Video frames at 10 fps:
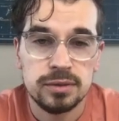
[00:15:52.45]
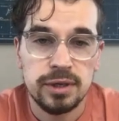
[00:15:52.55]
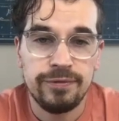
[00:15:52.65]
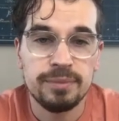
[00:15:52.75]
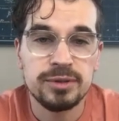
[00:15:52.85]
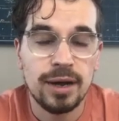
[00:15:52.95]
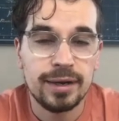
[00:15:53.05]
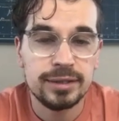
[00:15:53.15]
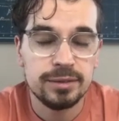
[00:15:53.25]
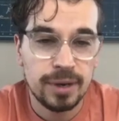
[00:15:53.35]
If I'm
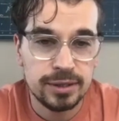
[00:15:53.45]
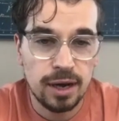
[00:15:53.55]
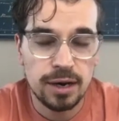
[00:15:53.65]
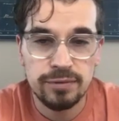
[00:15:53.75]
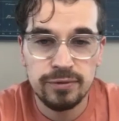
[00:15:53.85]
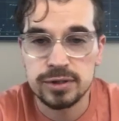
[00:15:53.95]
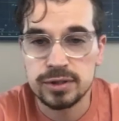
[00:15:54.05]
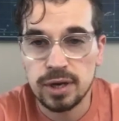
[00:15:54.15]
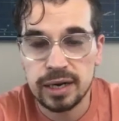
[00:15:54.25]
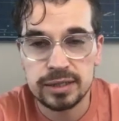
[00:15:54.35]
talking to my daughter versus
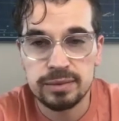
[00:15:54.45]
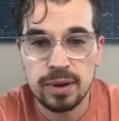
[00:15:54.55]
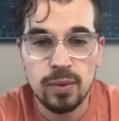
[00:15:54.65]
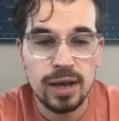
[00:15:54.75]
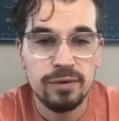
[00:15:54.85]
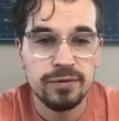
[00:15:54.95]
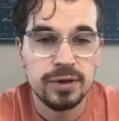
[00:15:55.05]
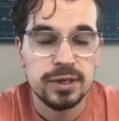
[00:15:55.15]
talking to my wife,